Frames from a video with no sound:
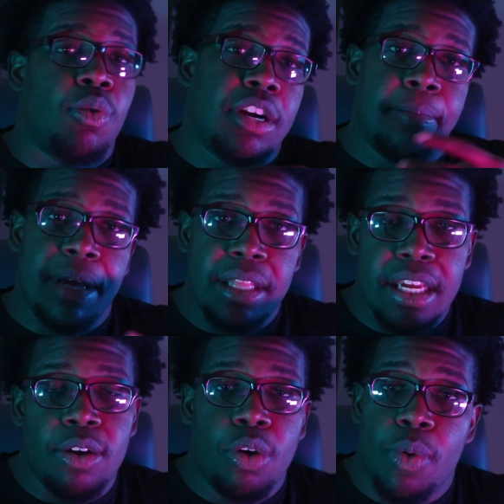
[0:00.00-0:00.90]
or the
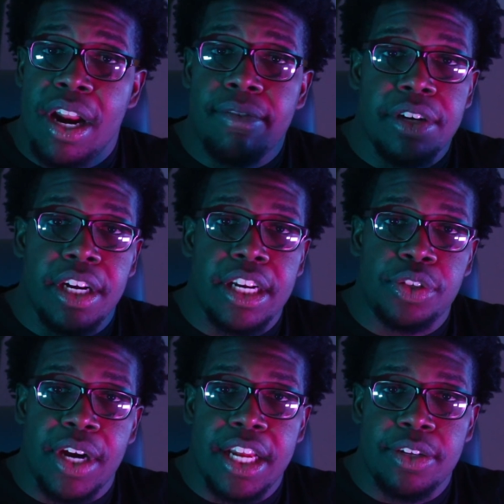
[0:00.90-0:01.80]
building or whatever you're
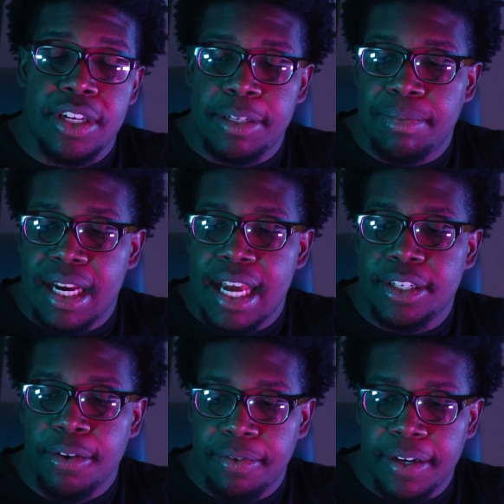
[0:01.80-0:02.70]
going to try and do the split
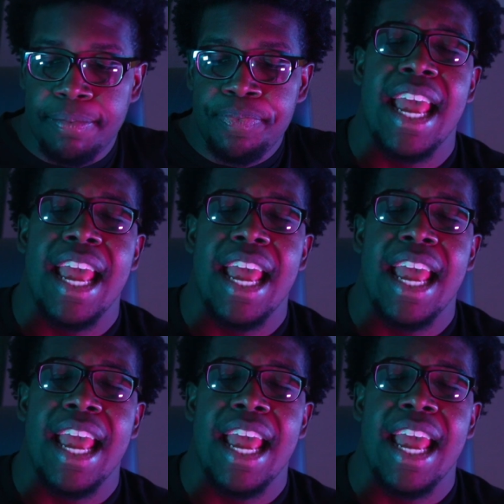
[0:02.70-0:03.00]
S over.